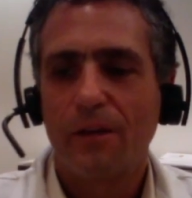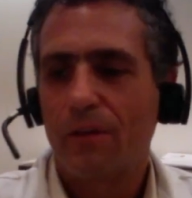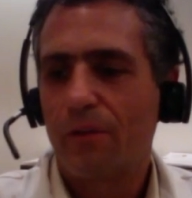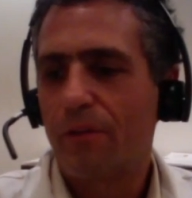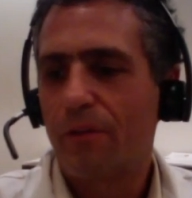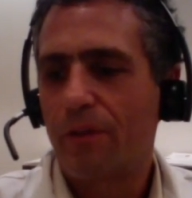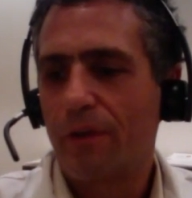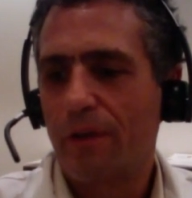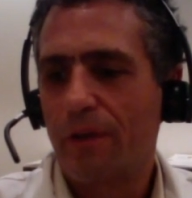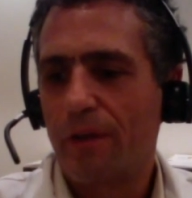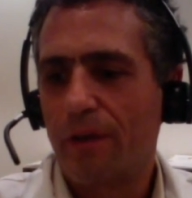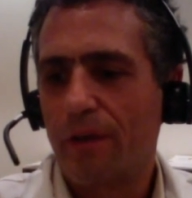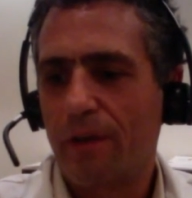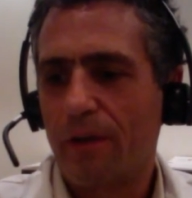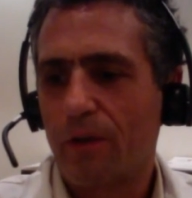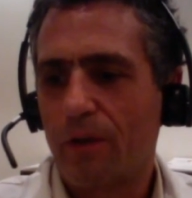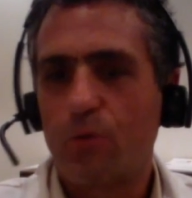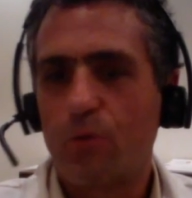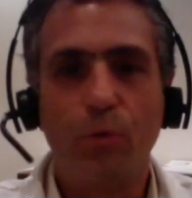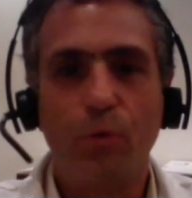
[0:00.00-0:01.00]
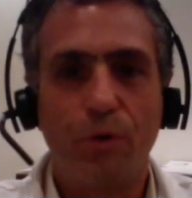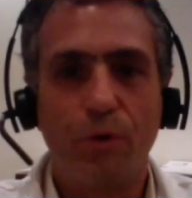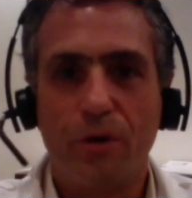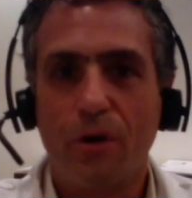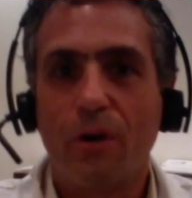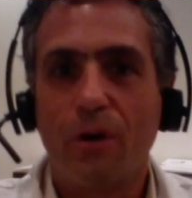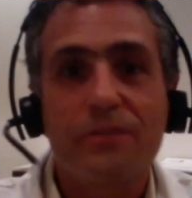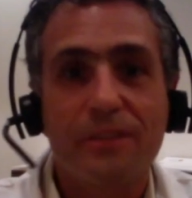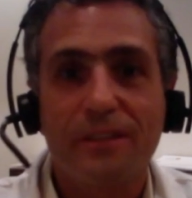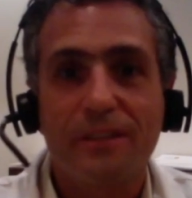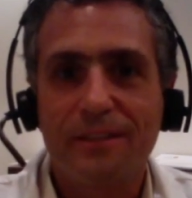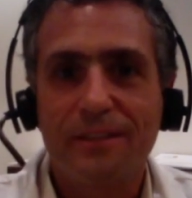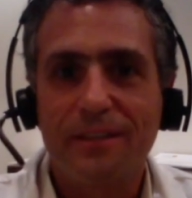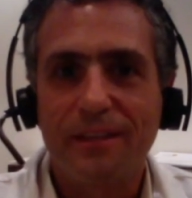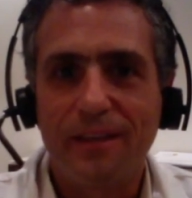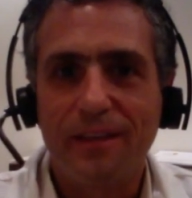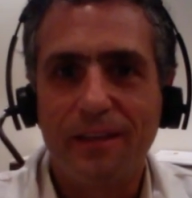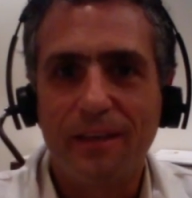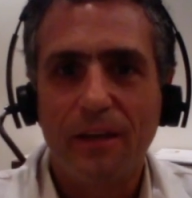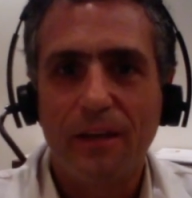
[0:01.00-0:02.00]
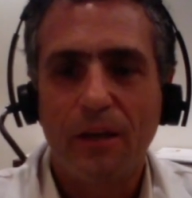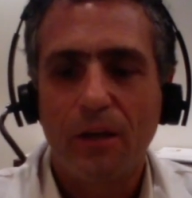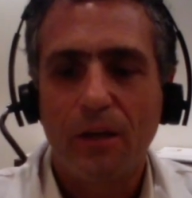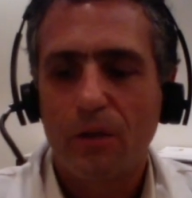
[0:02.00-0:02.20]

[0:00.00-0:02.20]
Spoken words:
the curiosity,